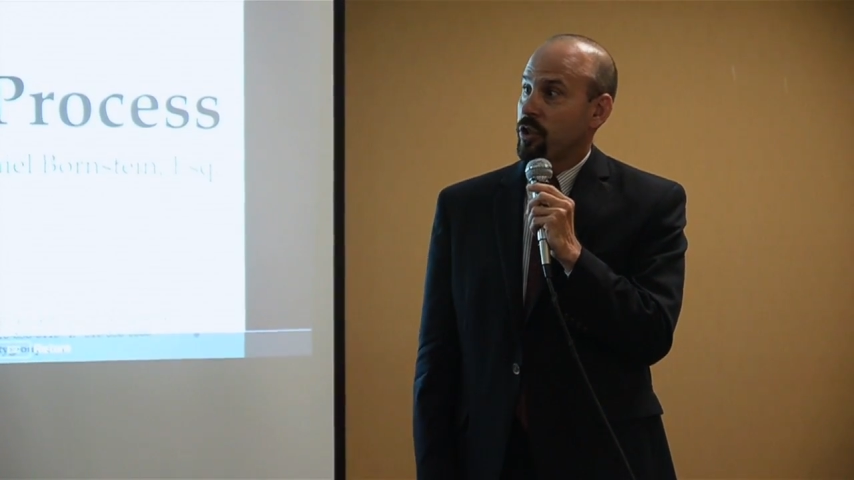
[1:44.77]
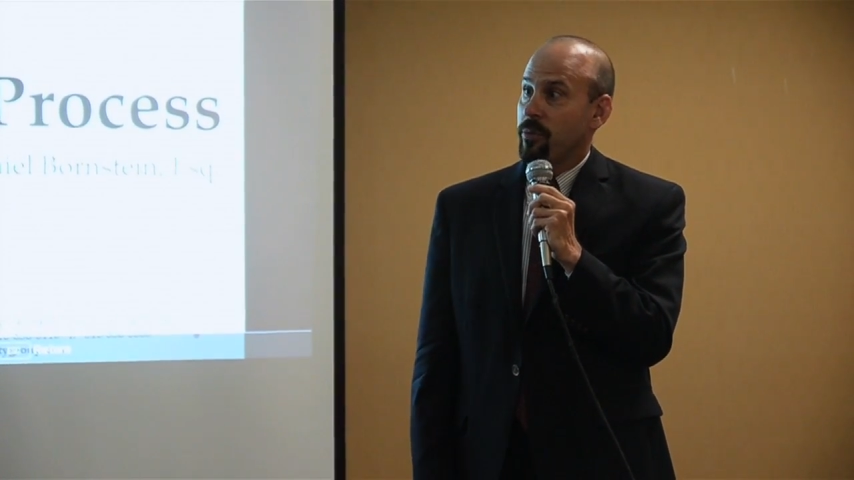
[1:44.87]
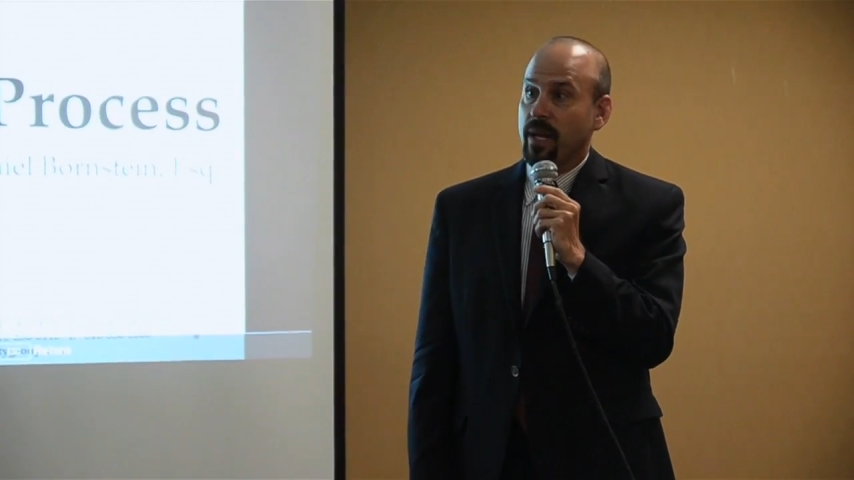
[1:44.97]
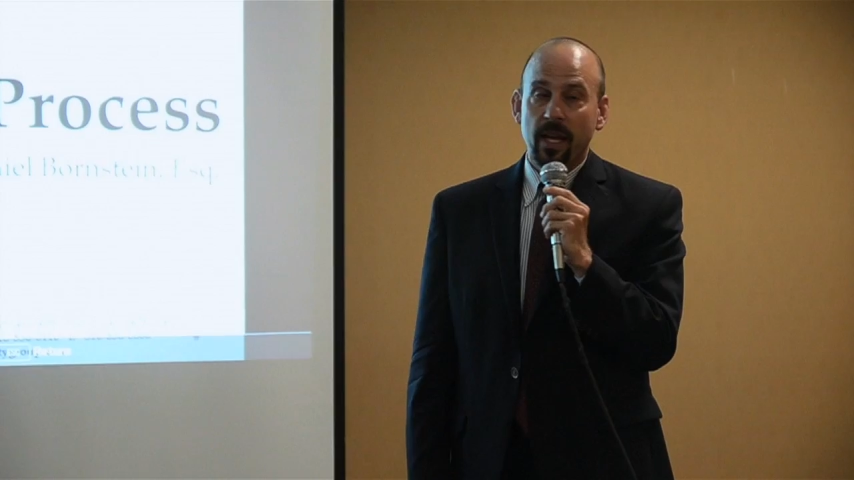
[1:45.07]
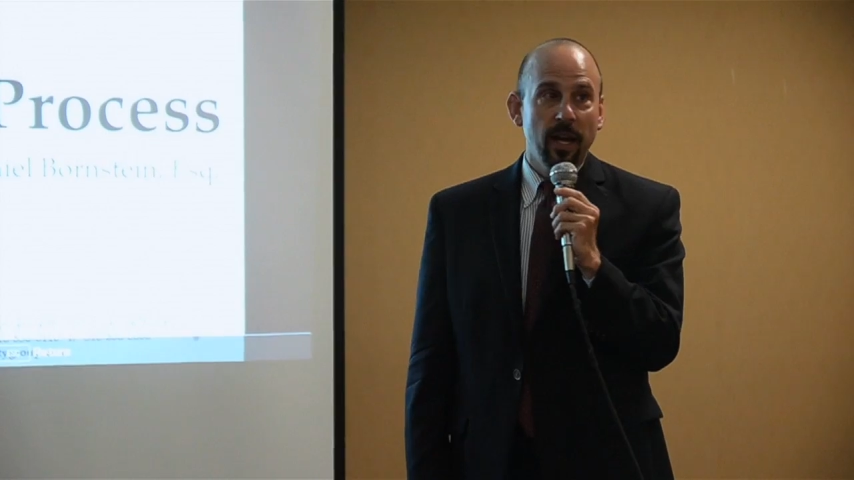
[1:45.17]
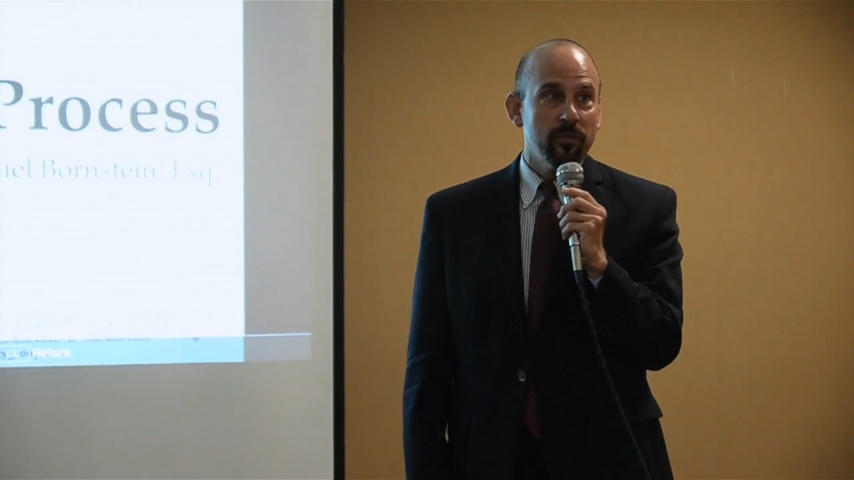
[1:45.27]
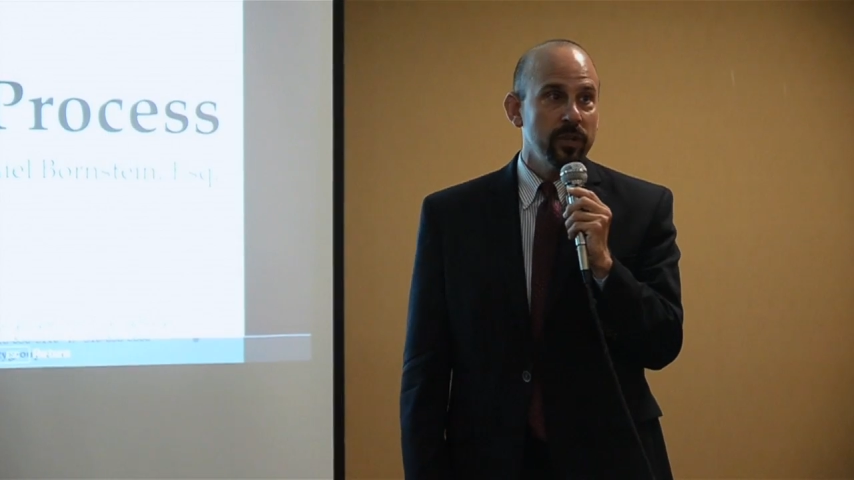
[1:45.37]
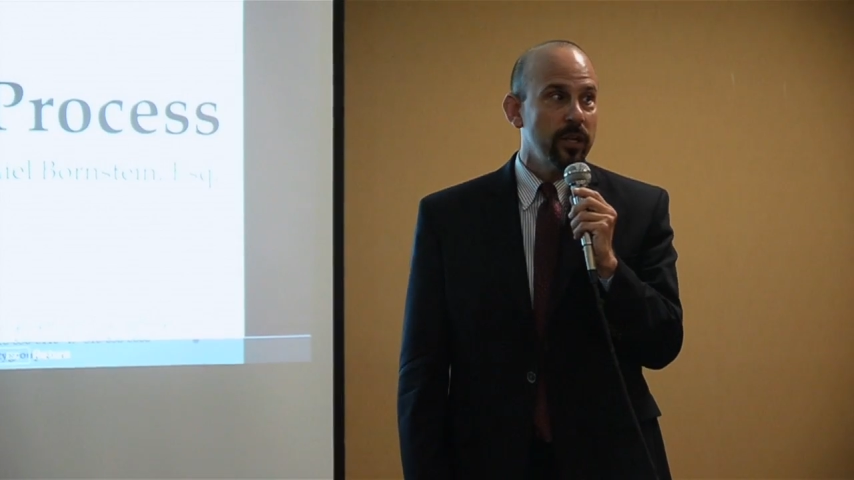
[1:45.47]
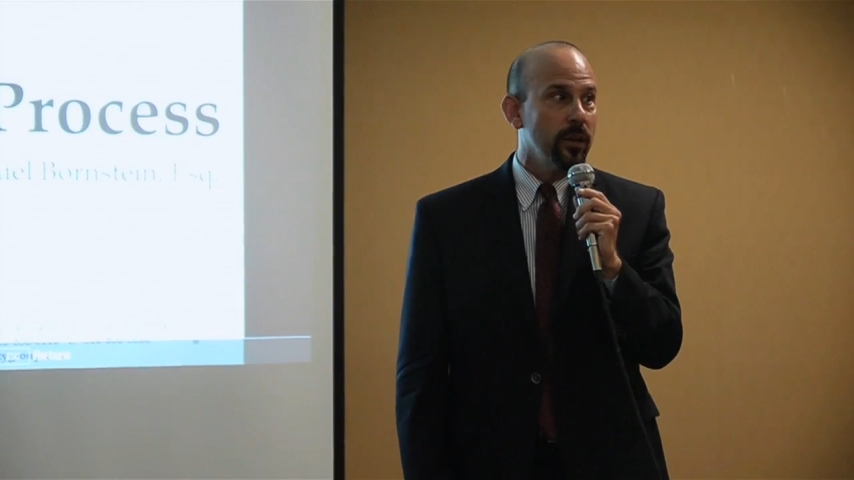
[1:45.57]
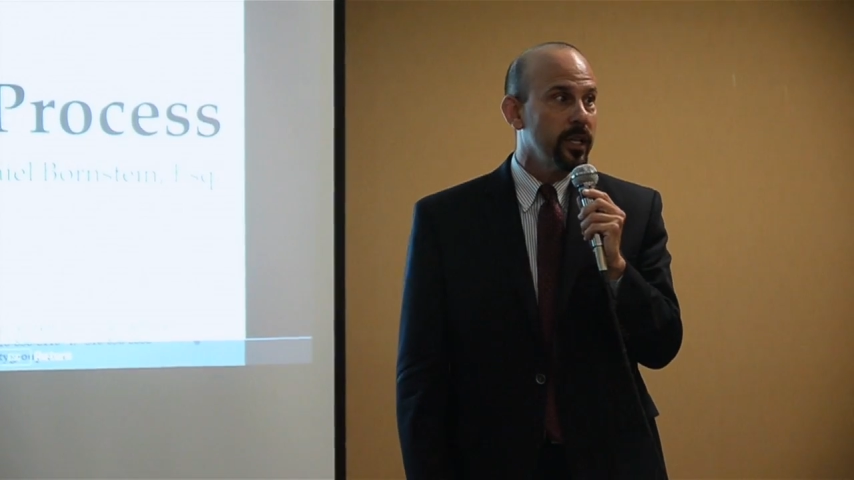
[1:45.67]
you may have
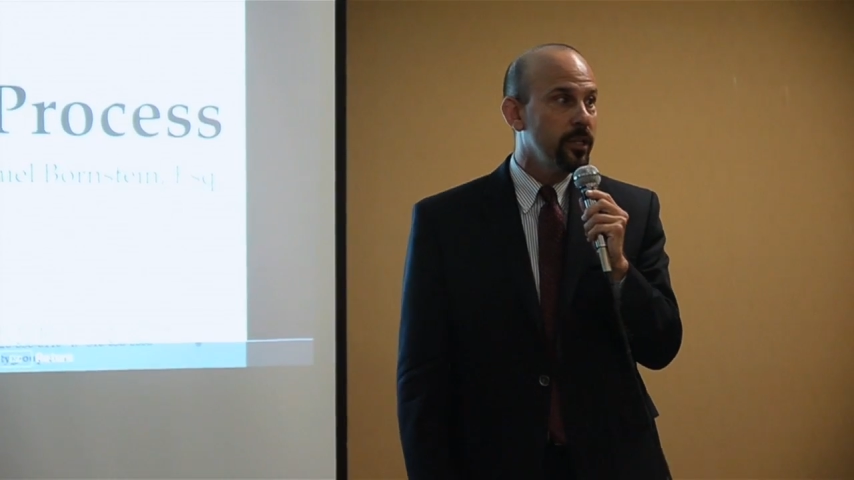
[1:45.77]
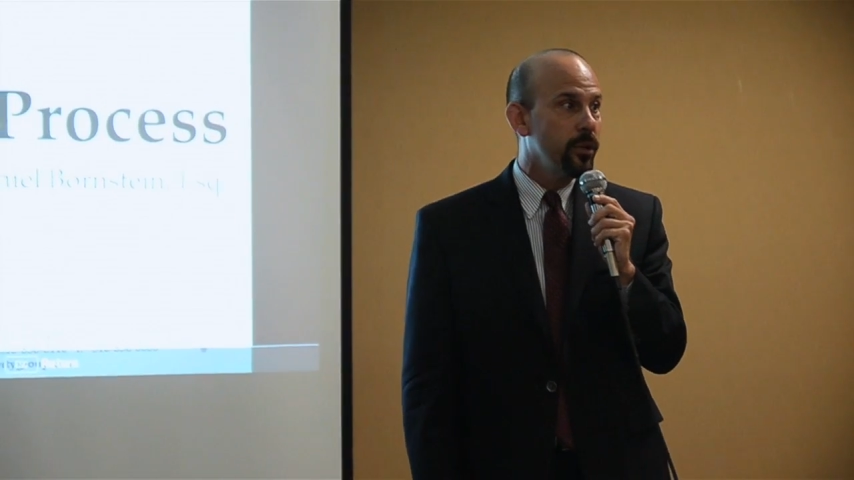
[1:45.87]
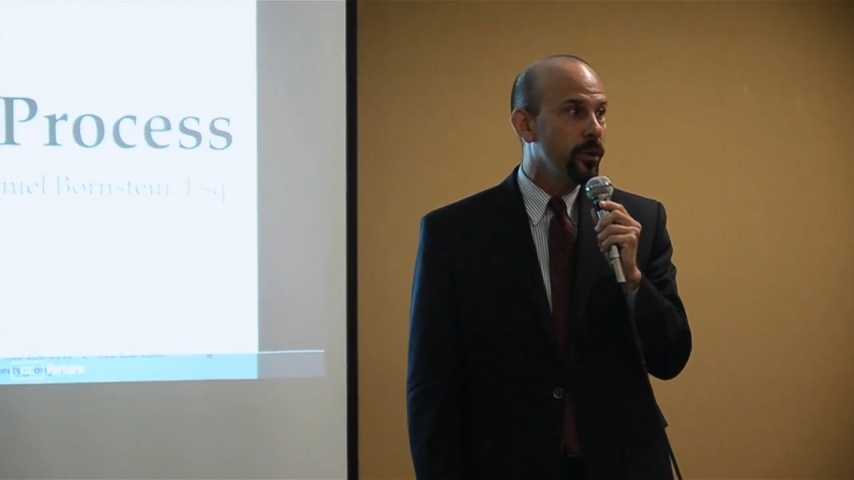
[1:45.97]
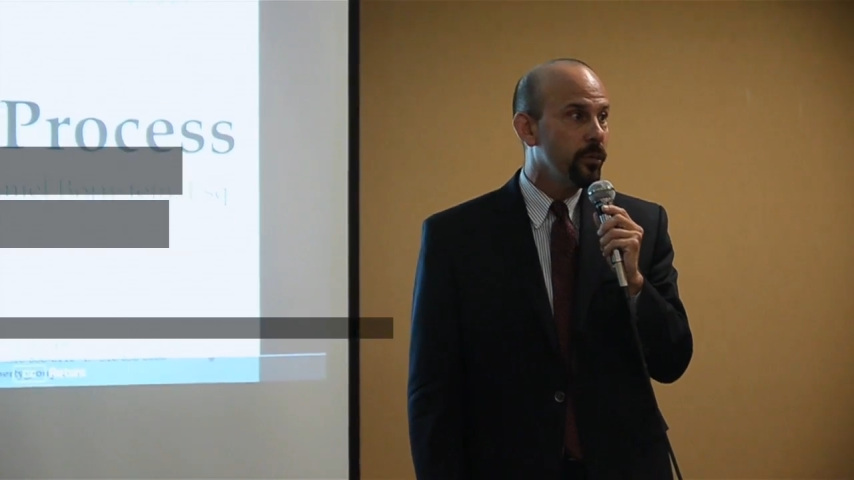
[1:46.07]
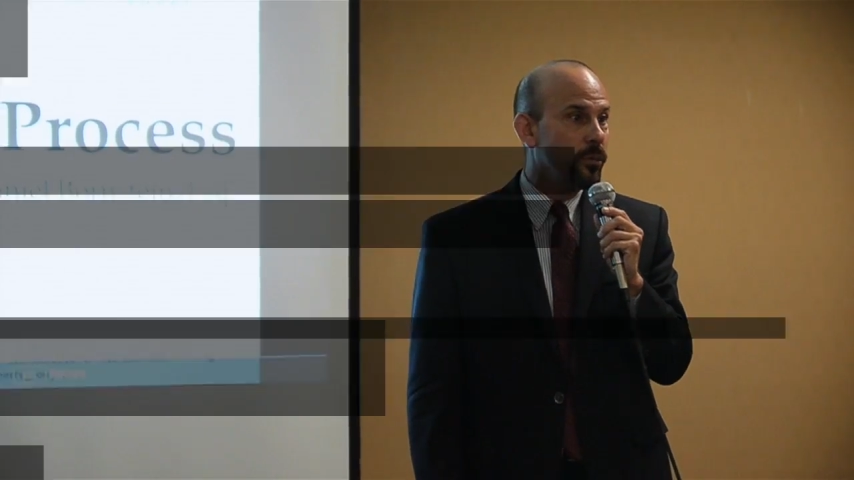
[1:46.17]
regarding your